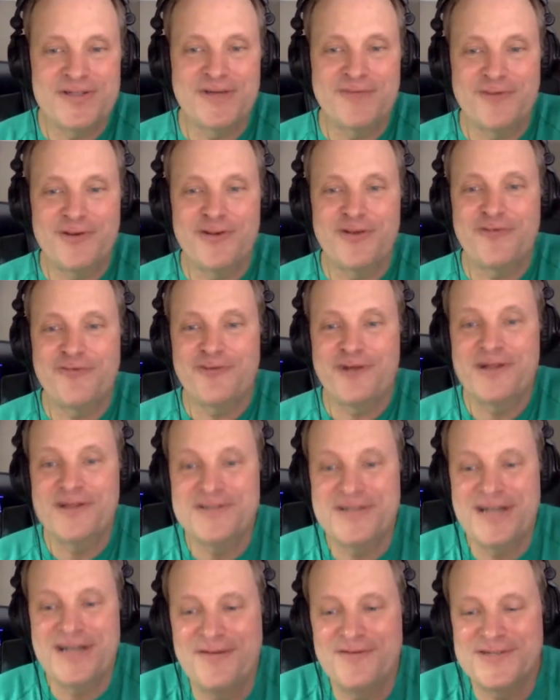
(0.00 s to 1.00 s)
in front of their
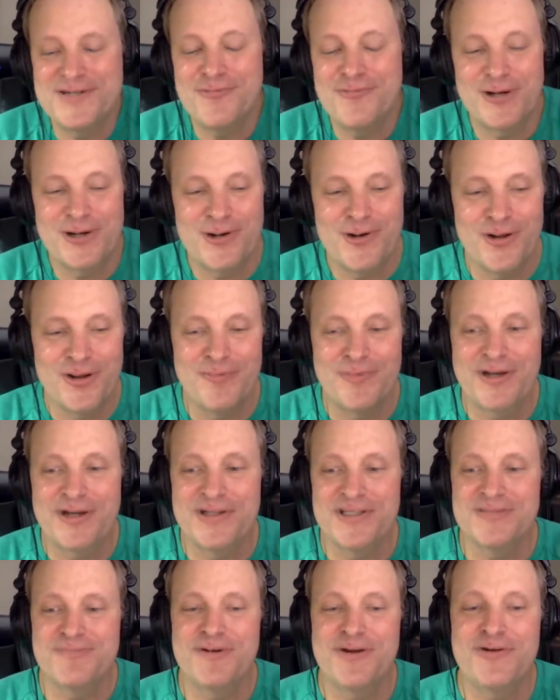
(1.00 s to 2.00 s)
friends to have someone call them a
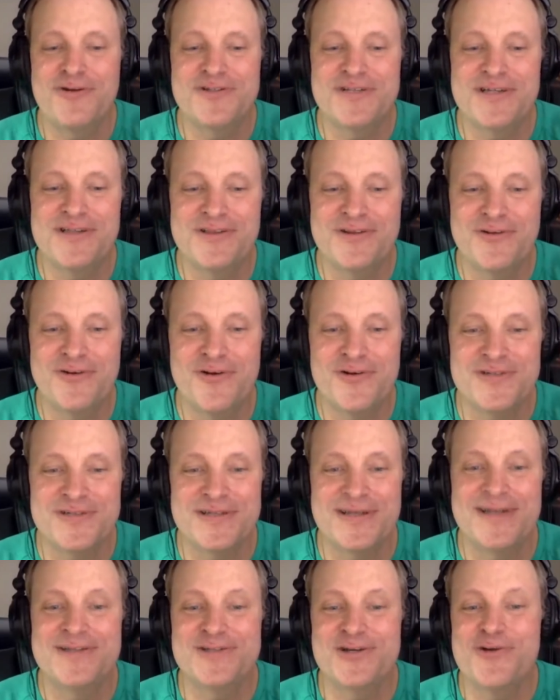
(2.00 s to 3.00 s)
conspiracy
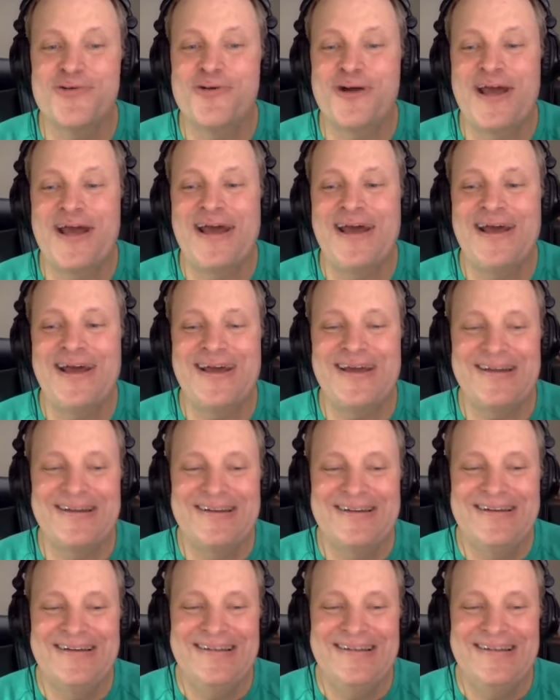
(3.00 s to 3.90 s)
theorist. It's okay.